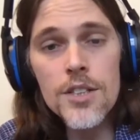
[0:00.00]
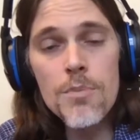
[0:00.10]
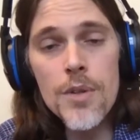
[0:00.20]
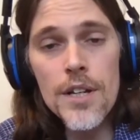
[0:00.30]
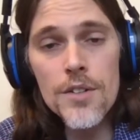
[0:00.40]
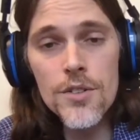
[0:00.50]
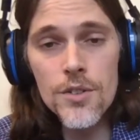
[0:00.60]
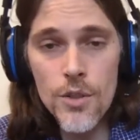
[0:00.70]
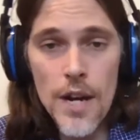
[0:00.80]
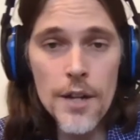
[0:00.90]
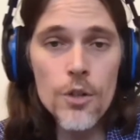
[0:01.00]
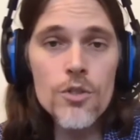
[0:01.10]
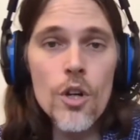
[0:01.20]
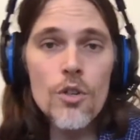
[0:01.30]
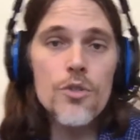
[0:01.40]
P S trackers
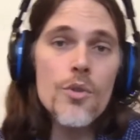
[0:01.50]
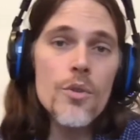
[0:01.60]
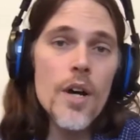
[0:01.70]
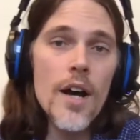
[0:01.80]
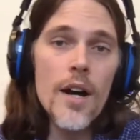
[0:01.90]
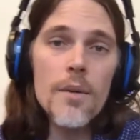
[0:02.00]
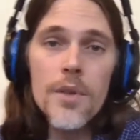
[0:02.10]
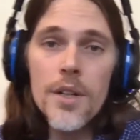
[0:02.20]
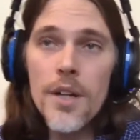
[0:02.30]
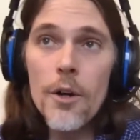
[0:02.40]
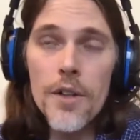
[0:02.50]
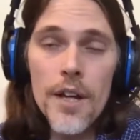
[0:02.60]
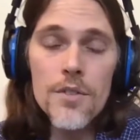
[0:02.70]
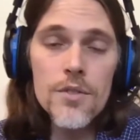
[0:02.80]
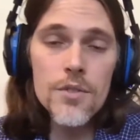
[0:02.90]
also, um, in our
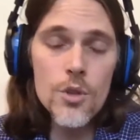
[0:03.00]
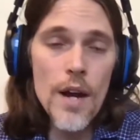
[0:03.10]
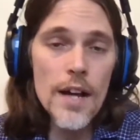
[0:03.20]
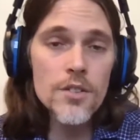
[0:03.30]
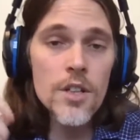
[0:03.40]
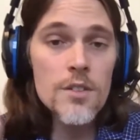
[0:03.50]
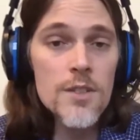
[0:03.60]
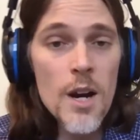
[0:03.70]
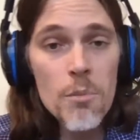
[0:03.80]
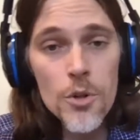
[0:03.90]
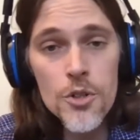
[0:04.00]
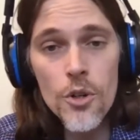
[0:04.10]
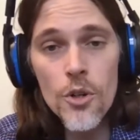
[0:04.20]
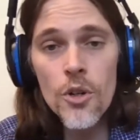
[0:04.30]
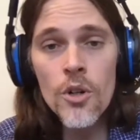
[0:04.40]
case, tracks
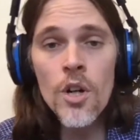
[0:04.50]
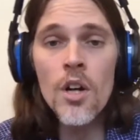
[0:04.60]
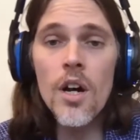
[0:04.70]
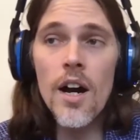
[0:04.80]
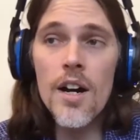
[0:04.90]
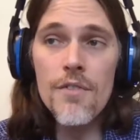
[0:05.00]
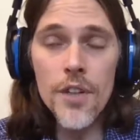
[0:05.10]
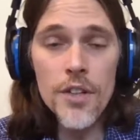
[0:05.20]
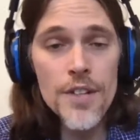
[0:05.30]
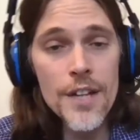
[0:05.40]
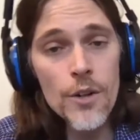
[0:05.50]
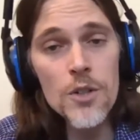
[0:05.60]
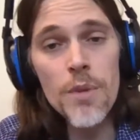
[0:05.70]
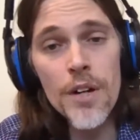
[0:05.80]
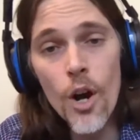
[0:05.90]
temperature. Uh, if the container has
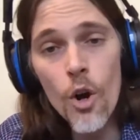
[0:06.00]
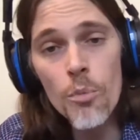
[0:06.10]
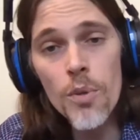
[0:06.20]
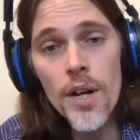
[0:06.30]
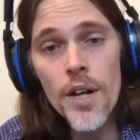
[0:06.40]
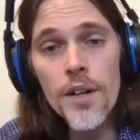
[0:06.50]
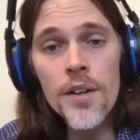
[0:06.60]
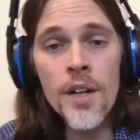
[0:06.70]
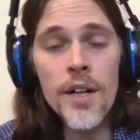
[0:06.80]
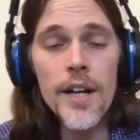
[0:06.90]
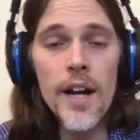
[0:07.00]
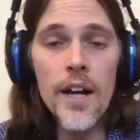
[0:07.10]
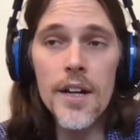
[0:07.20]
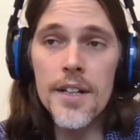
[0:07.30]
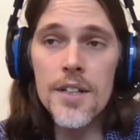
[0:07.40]
been opened, uh,
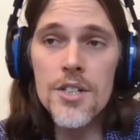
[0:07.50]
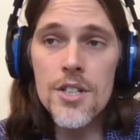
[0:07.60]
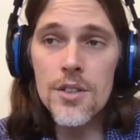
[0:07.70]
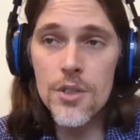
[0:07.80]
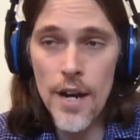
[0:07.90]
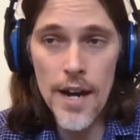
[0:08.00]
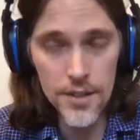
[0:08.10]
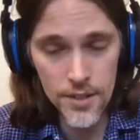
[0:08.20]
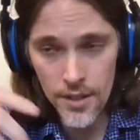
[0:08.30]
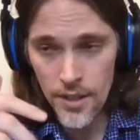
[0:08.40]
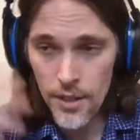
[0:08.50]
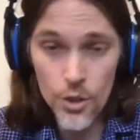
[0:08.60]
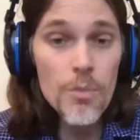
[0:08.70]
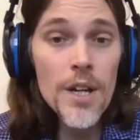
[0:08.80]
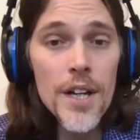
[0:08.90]
it can ch- track
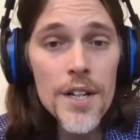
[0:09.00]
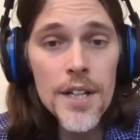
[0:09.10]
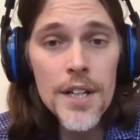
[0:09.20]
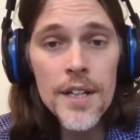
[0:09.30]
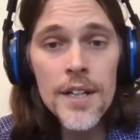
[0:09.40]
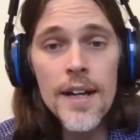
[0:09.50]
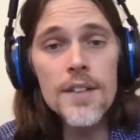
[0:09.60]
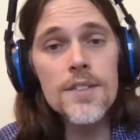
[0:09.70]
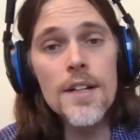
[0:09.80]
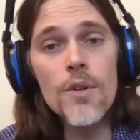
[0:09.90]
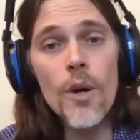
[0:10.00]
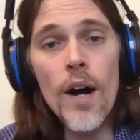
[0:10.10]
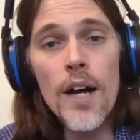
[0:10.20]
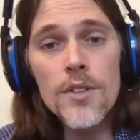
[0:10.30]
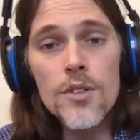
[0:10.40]
humidity, et cetera,
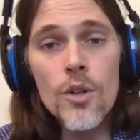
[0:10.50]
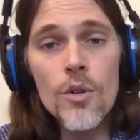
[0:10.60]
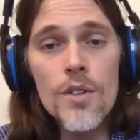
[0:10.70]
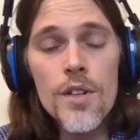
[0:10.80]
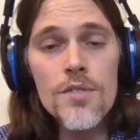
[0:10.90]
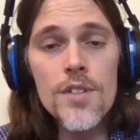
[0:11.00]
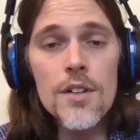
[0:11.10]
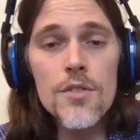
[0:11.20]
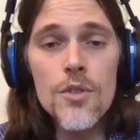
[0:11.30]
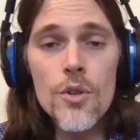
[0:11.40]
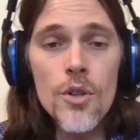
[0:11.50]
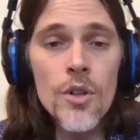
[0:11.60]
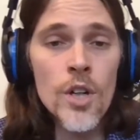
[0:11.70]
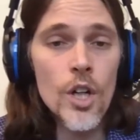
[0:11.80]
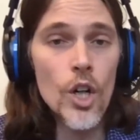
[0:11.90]
right? So, the
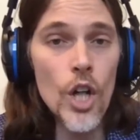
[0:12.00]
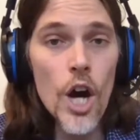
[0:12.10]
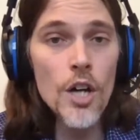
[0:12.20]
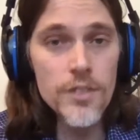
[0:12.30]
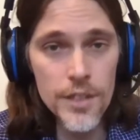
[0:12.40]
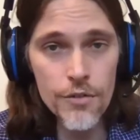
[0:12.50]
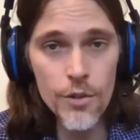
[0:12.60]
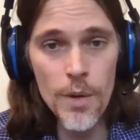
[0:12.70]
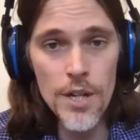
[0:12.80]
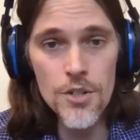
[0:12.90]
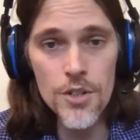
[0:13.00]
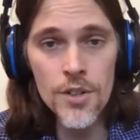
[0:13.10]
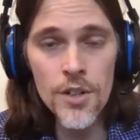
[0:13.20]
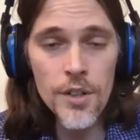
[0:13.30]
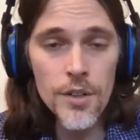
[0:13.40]
sensor logs
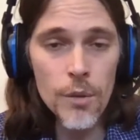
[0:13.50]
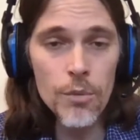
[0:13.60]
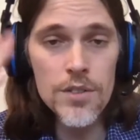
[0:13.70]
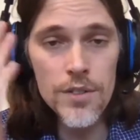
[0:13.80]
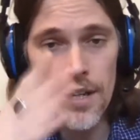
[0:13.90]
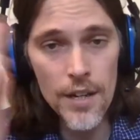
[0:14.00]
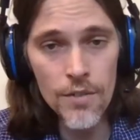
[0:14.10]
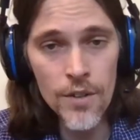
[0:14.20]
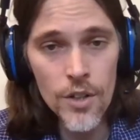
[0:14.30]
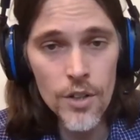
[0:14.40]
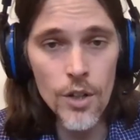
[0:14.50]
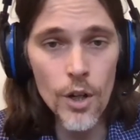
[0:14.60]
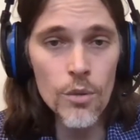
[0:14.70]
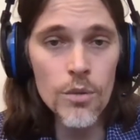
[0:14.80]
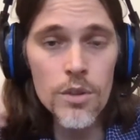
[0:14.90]
information that we save, you
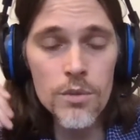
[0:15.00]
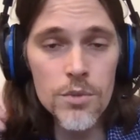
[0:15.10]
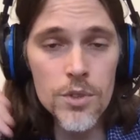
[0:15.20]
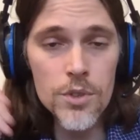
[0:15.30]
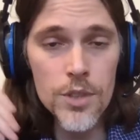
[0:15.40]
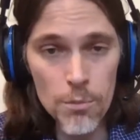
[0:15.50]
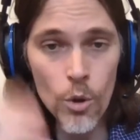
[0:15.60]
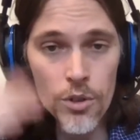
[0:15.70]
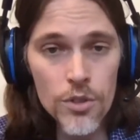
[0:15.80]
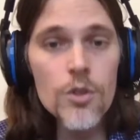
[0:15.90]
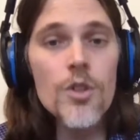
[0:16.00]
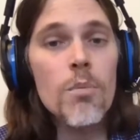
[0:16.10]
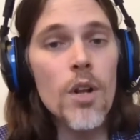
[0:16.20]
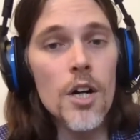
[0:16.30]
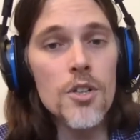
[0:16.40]
know, checkpoints to the
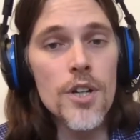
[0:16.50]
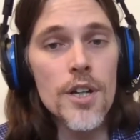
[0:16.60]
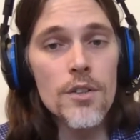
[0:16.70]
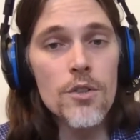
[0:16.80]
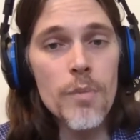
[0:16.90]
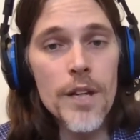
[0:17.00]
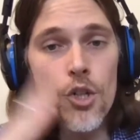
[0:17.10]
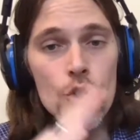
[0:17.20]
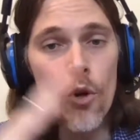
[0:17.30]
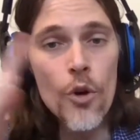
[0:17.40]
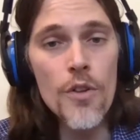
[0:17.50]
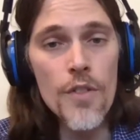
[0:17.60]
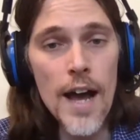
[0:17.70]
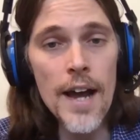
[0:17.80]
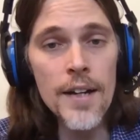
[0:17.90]
blockchain to make sure
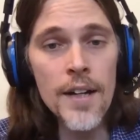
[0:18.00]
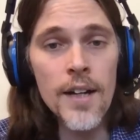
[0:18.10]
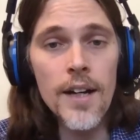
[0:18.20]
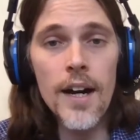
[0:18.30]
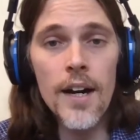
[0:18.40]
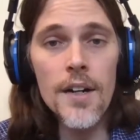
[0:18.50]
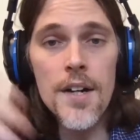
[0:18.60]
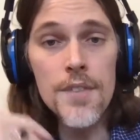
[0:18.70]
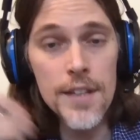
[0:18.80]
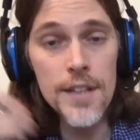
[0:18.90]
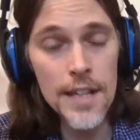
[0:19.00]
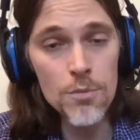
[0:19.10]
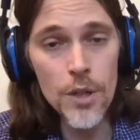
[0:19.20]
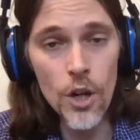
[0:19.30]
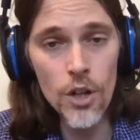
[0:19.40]
that Uh, nothing has
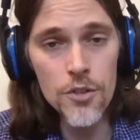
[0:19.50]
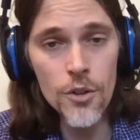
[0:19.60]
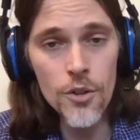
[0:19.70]
been altered.